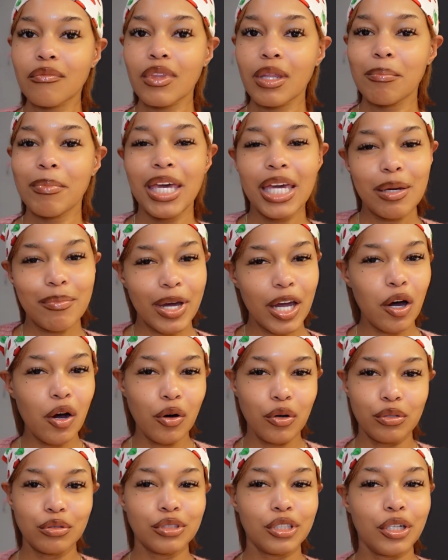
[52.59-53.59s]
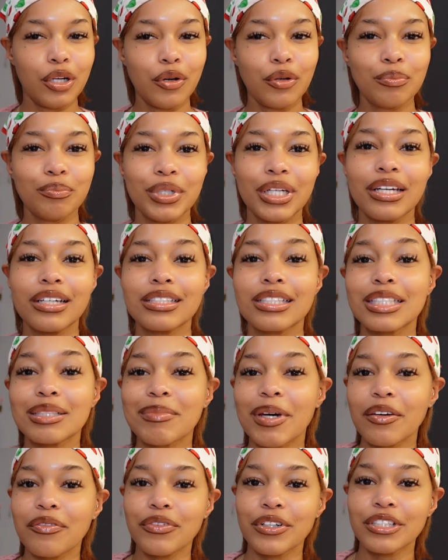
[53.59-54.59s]
make it my own, because this is
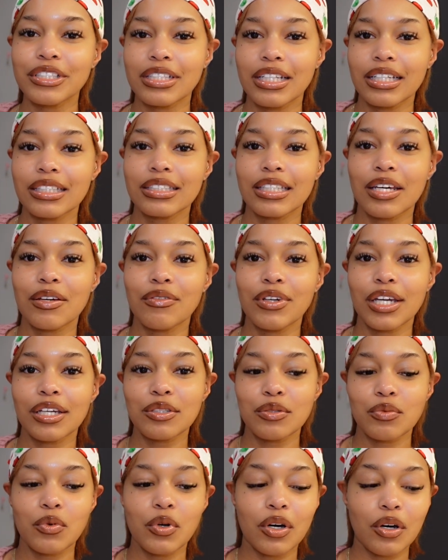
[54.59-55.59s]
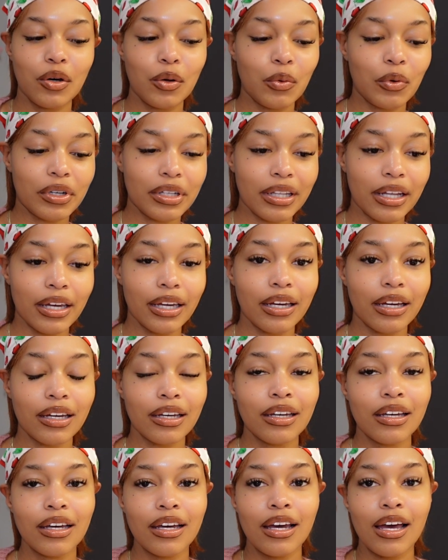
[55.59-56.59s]
my first Thanksgiving as well, where
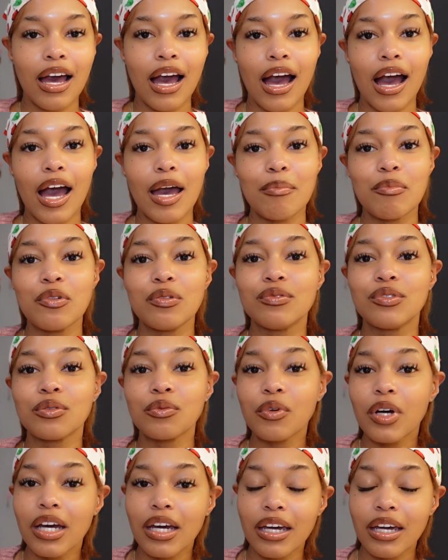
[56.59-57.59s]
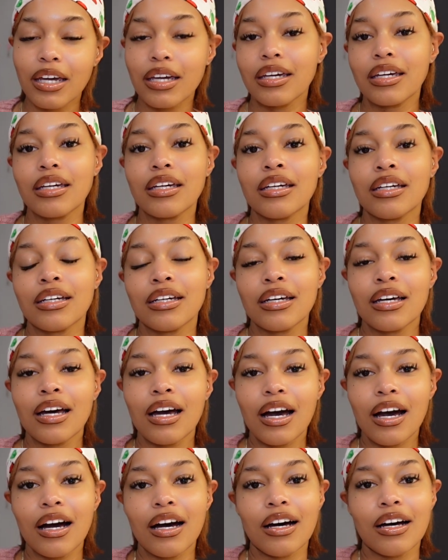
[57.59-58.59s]
I moved away.
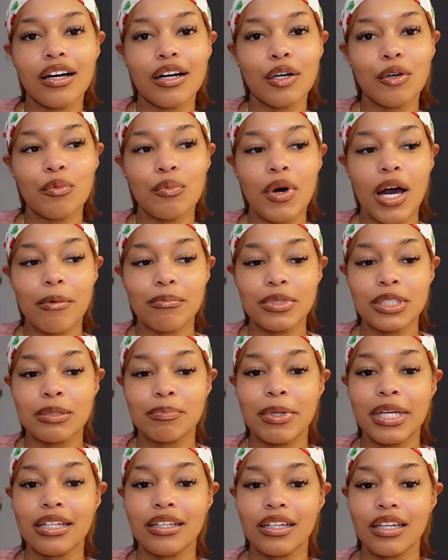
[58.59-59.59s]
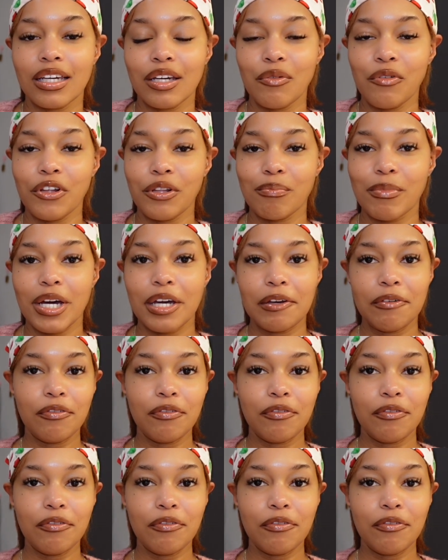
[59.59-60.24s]
I'm spending it with my